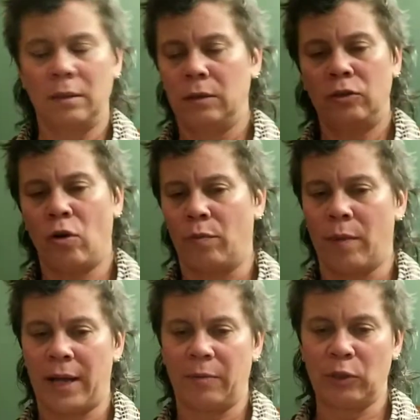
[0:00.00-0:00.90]
"Don't
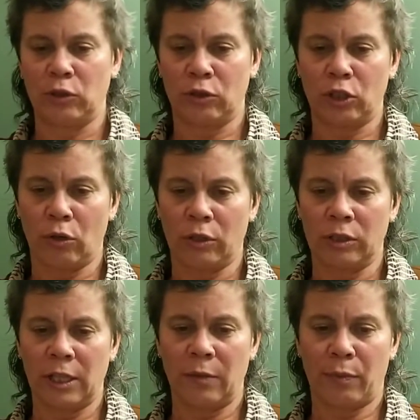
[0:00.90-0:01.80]
mind Mr. Joker,"
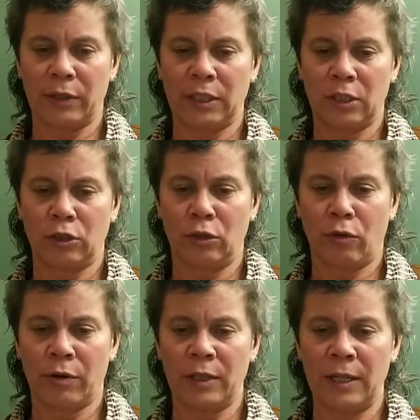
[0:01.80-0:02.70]
said the princess to
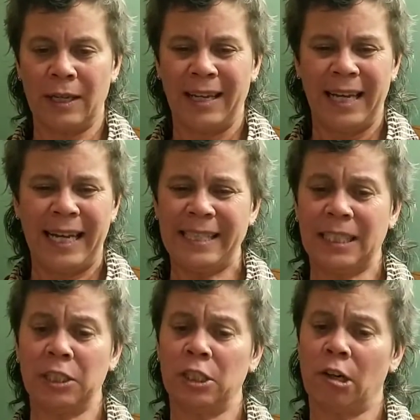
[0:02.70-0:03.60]
Dorothy. "He's
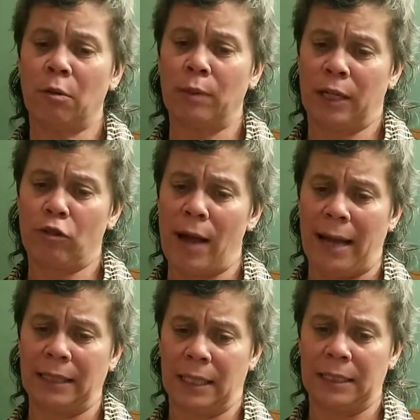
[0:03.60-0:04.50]
considerably
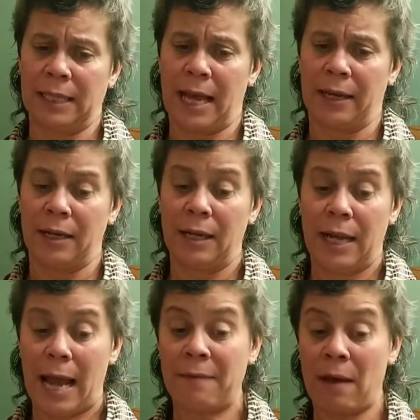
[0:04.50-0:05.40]
cracked in his head,
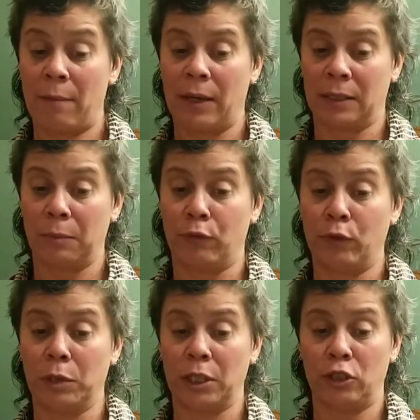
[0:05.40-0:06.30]
and that makes him
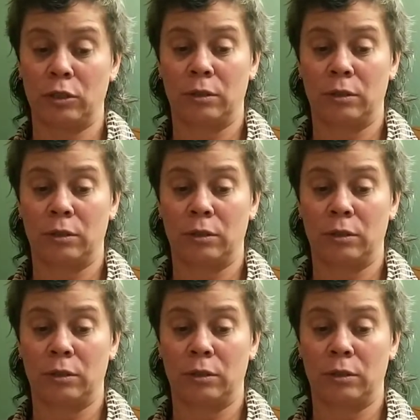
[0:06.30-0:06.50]
foolish."